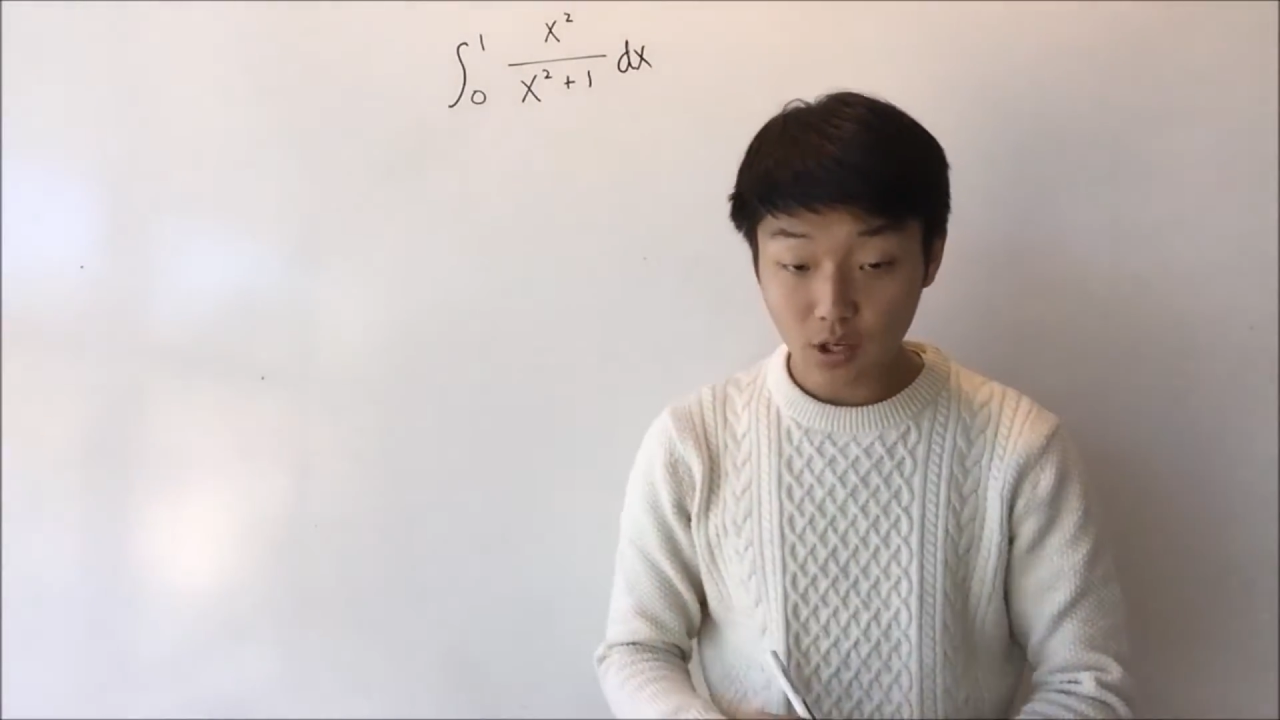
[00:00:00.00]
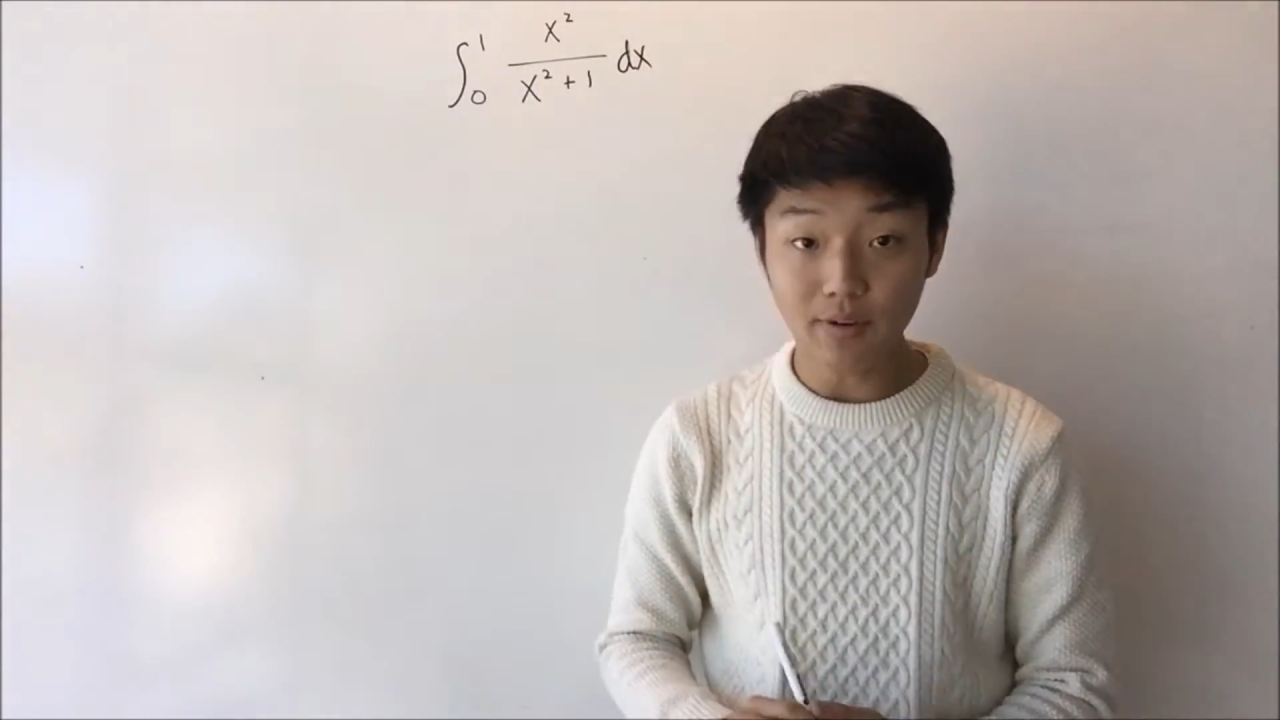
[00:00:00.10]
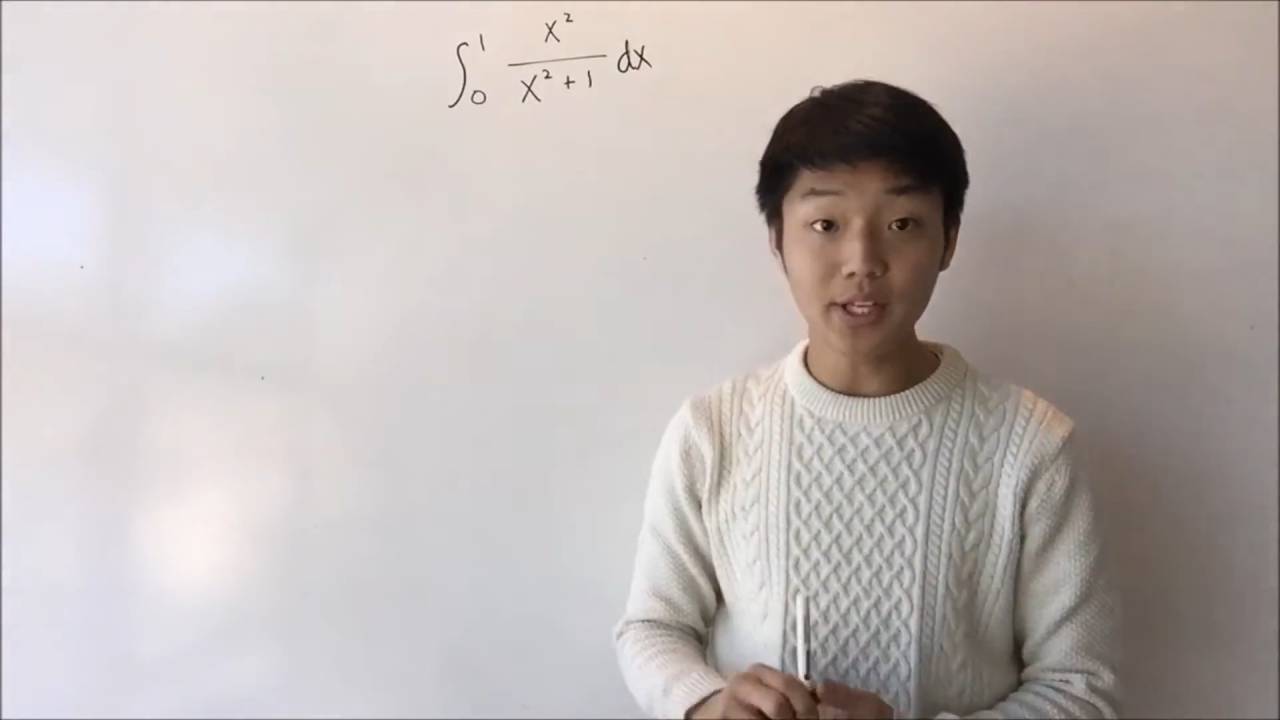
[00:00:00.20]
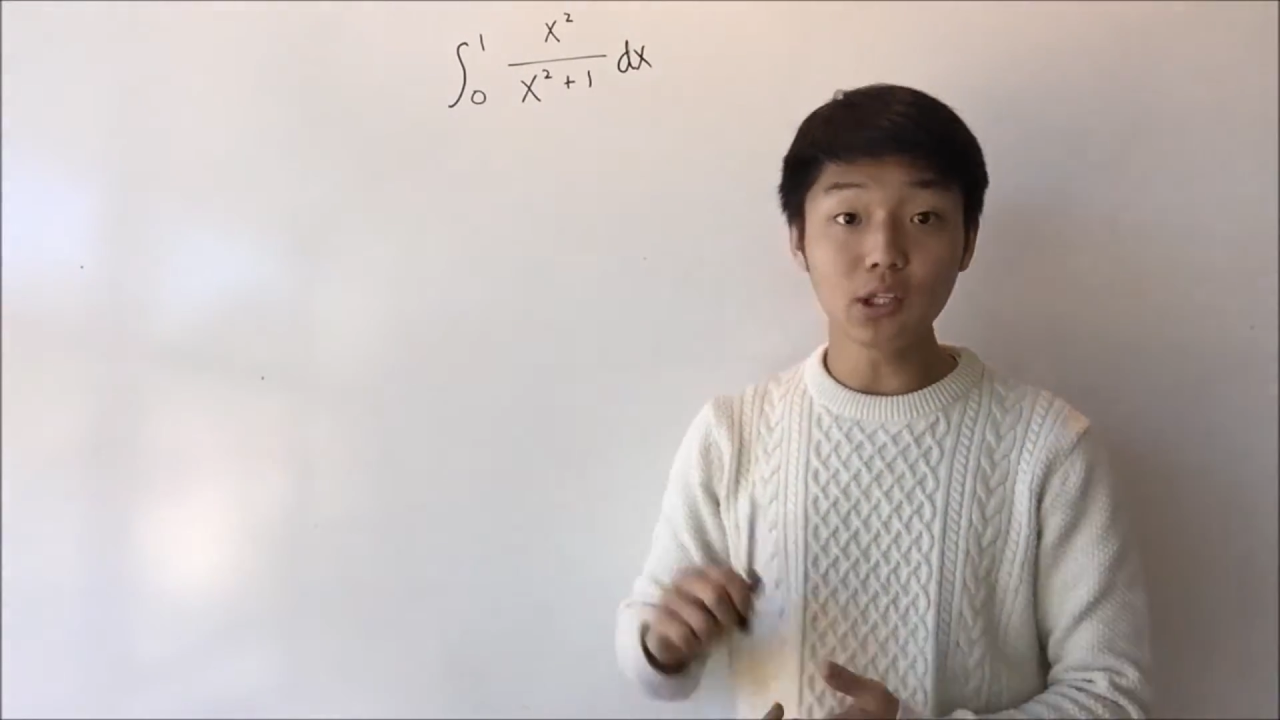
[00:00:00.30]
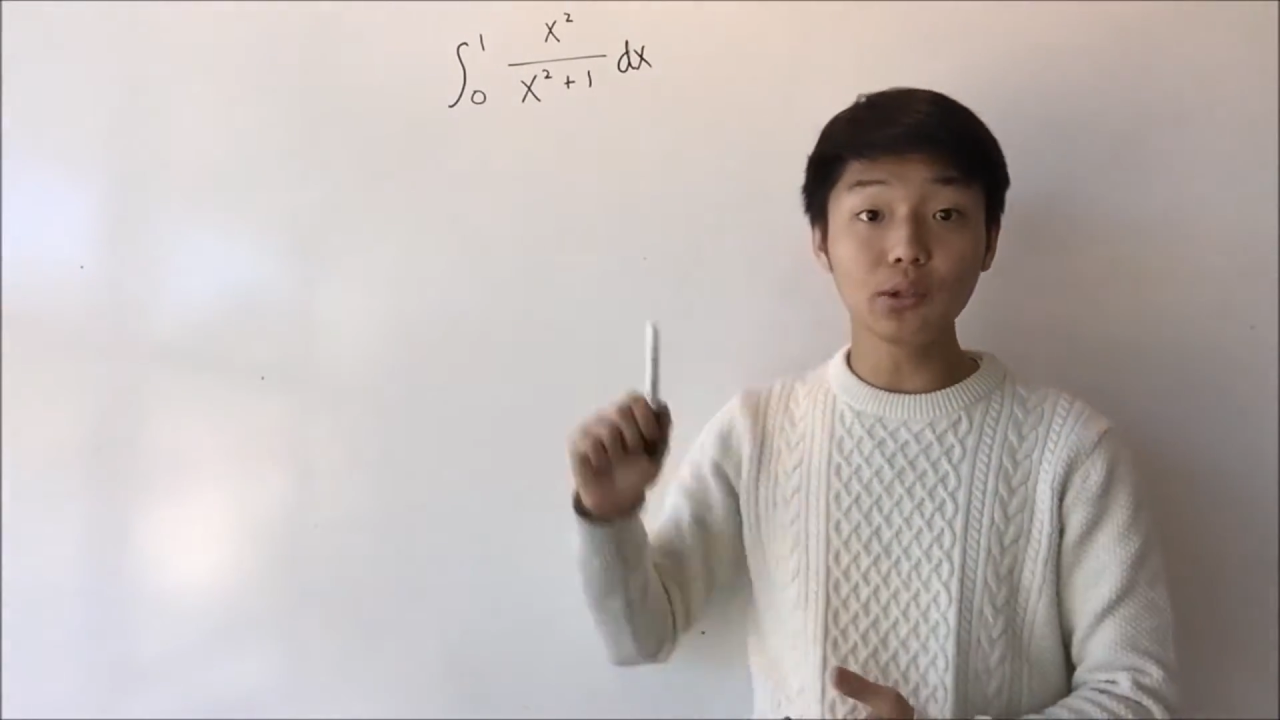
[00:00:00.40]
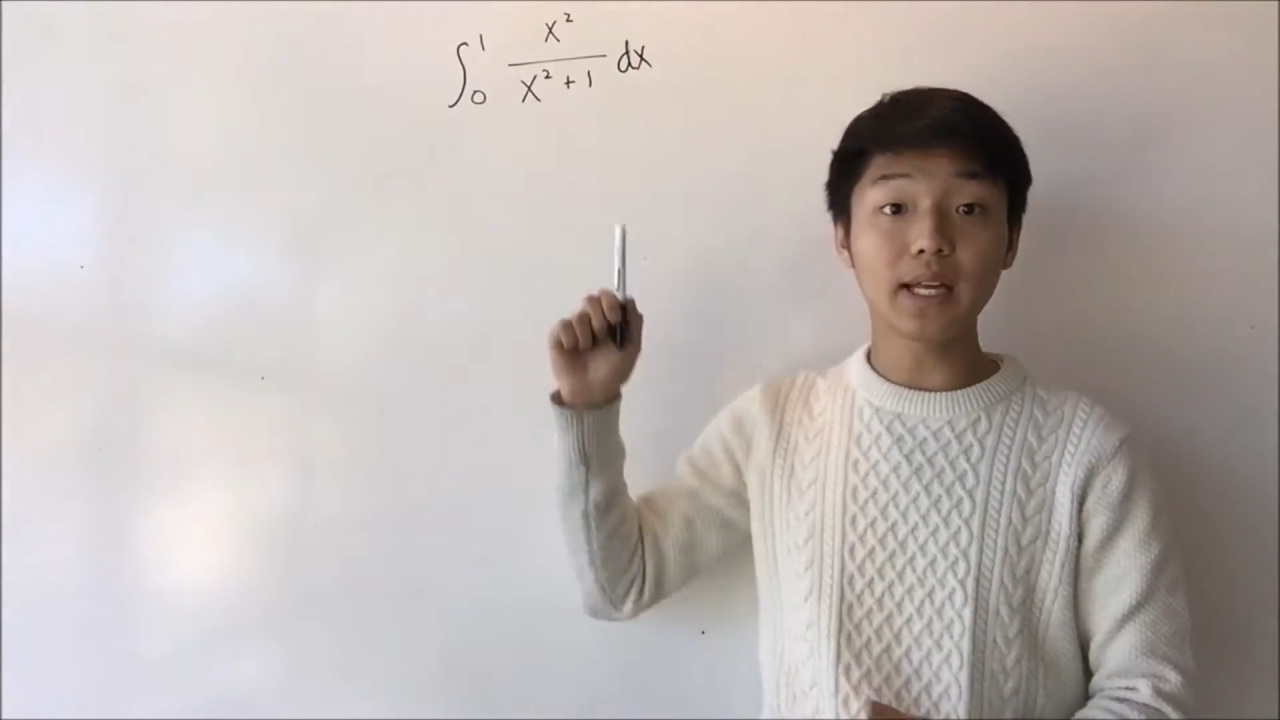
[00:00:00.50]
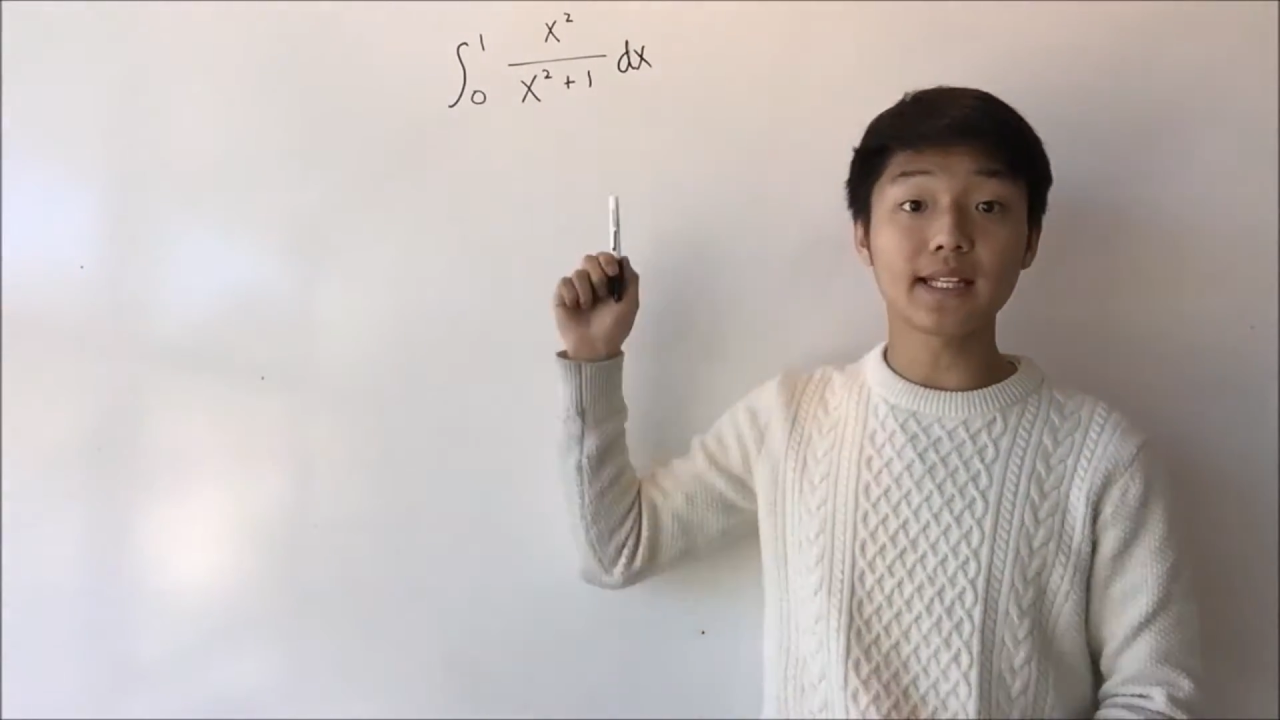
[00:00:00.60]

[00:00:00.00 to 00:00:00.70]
when you look